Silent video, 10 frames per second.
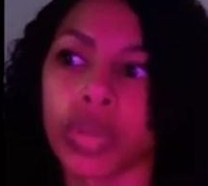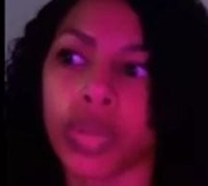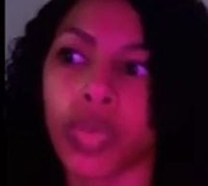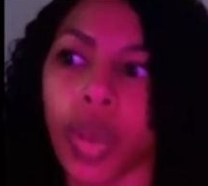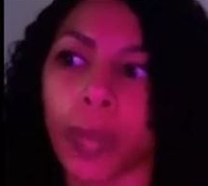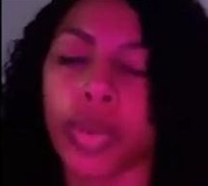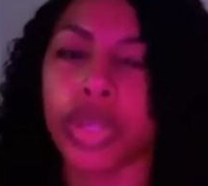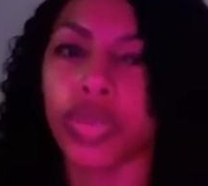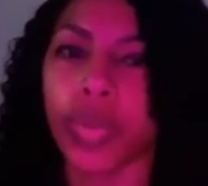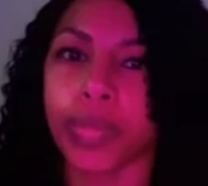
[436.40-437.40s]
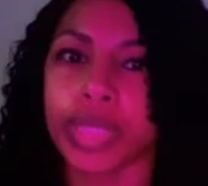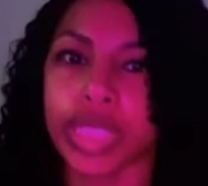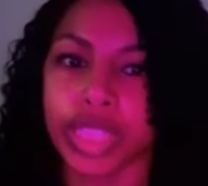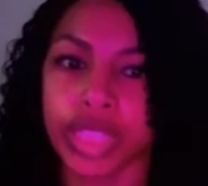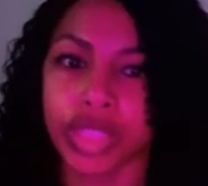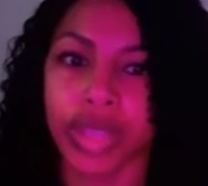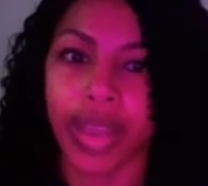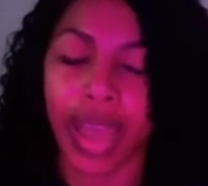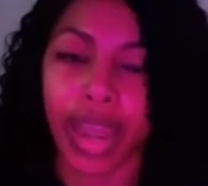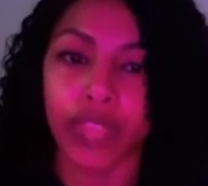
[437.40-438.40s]
who are putting you in positions to
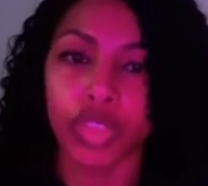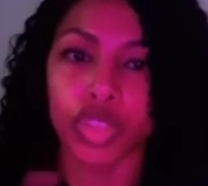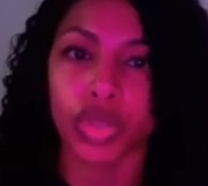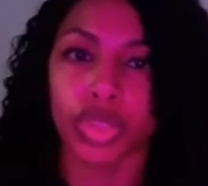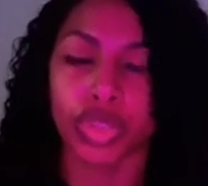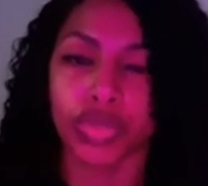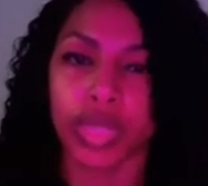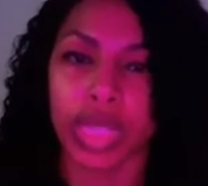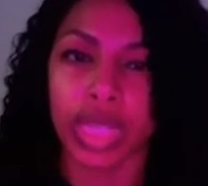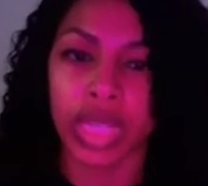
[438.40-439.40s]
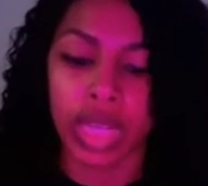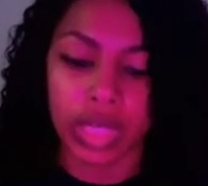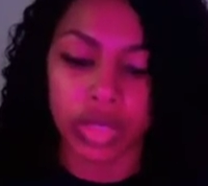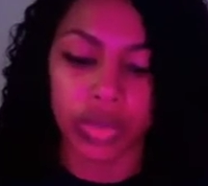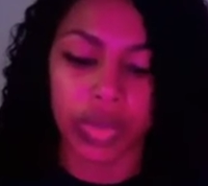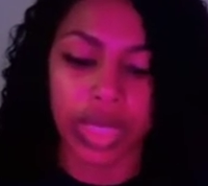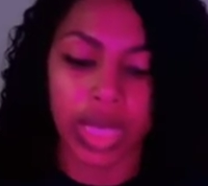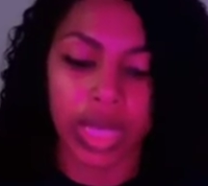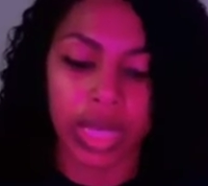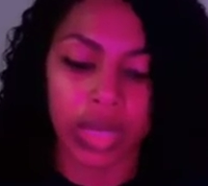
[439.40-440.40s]
not have the tools you need to
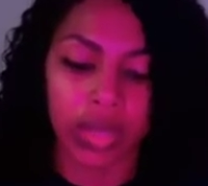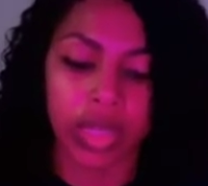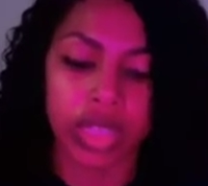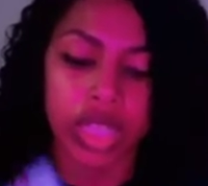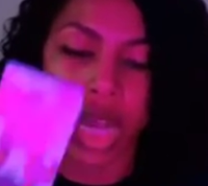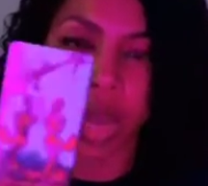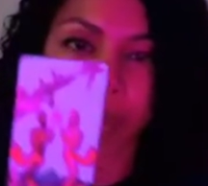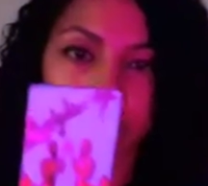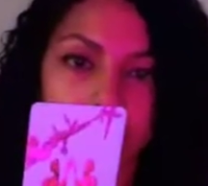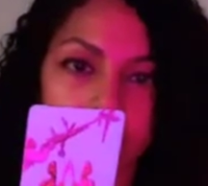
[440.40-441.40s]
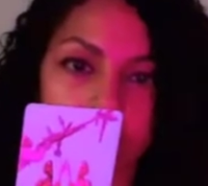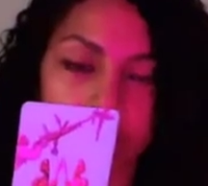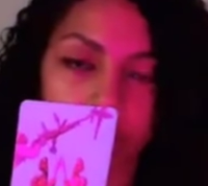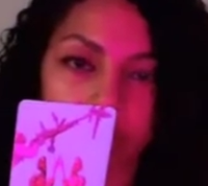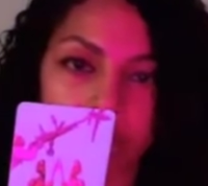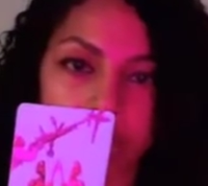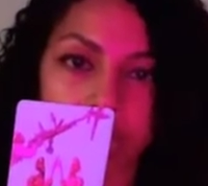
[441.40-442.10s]
get the job done or to